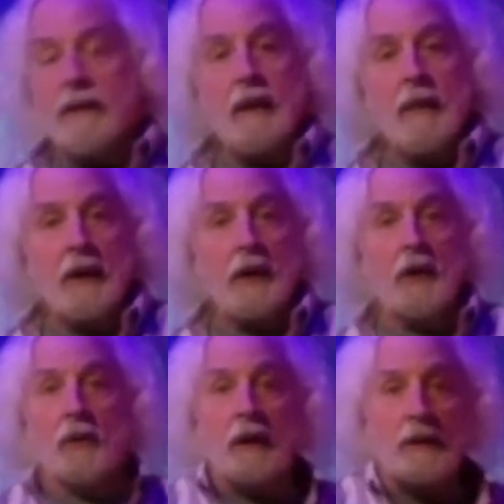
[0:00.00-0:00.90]
about it,
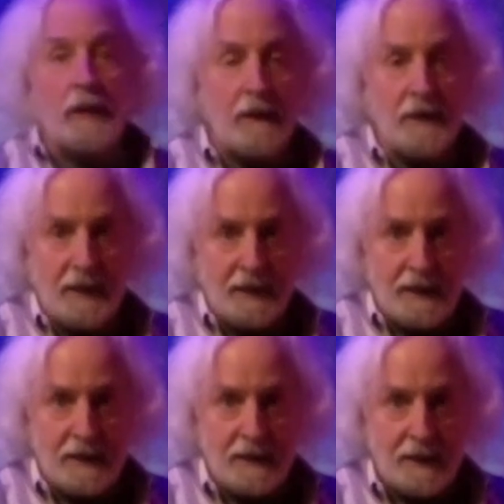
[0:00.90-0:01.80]
know nothing of its
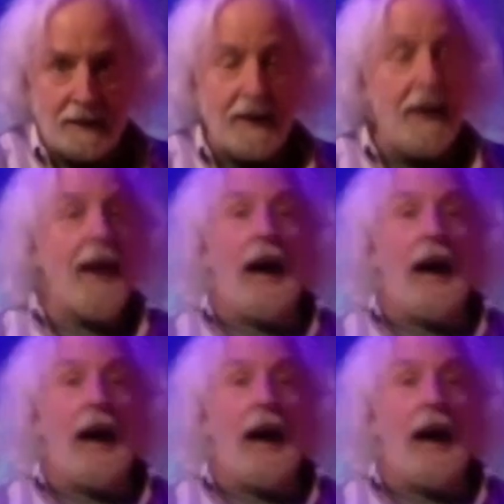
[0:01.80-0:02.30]
existence. I'm